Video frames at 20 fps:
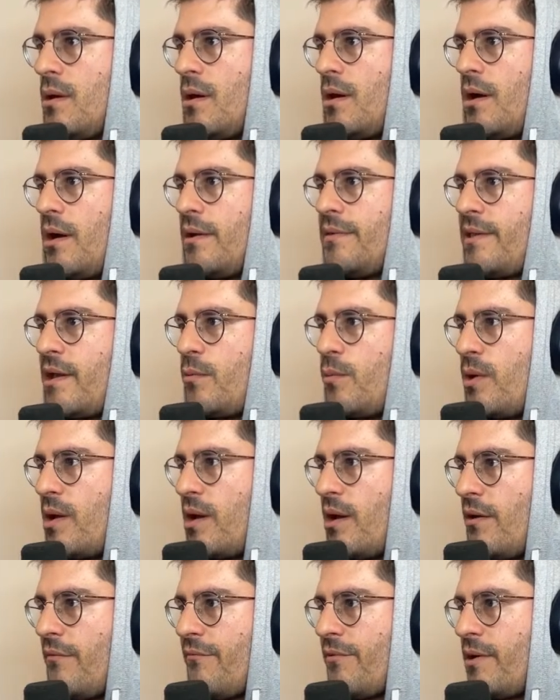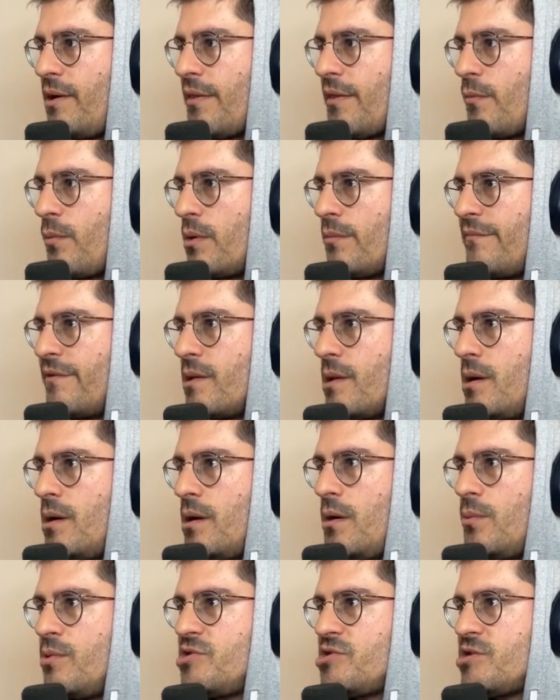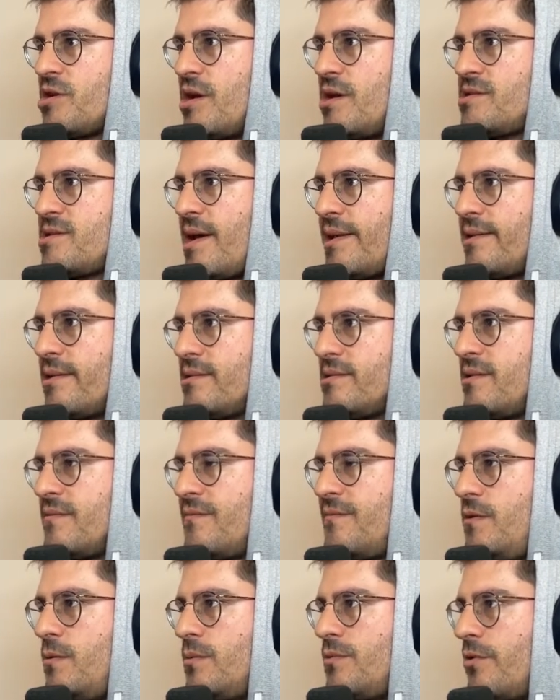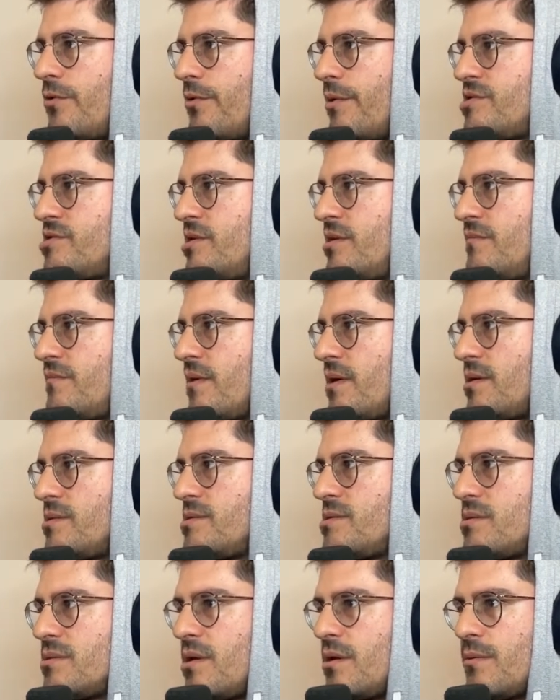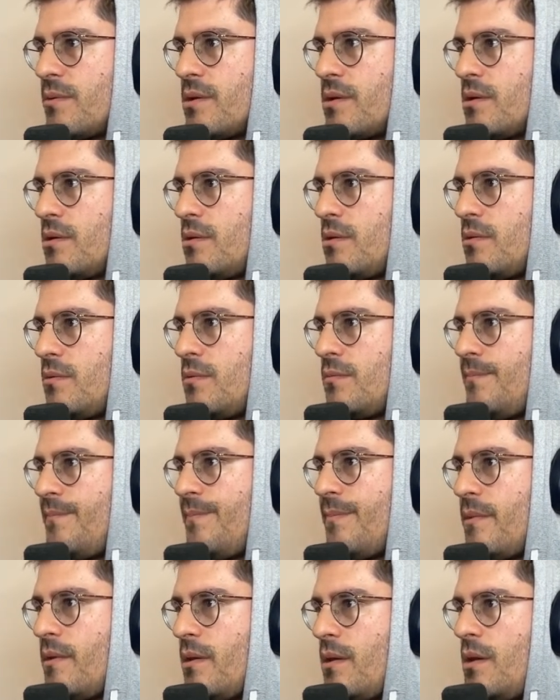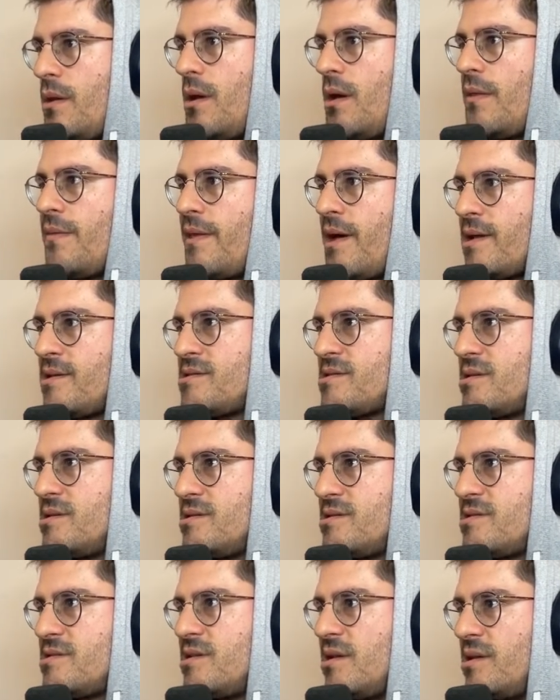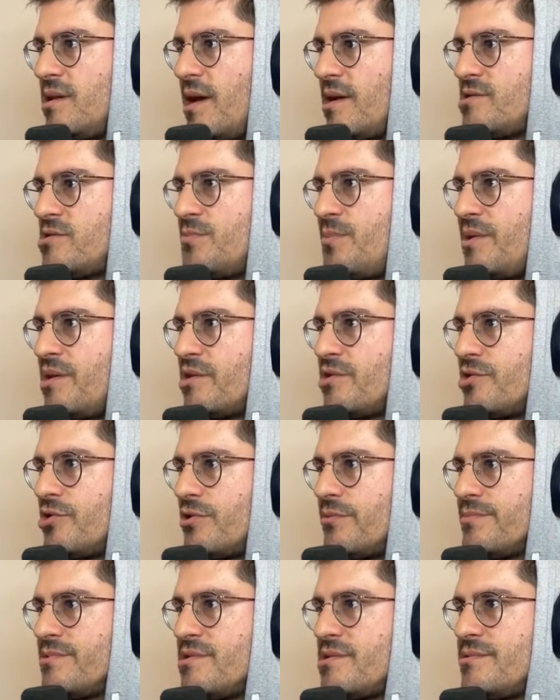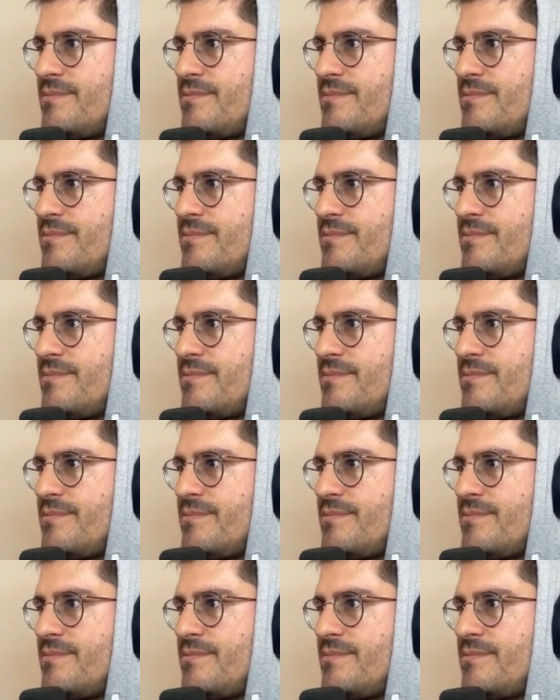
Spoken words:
And then we have another one below, which says handle the view duration event. There we go. And that is still yet to be determined.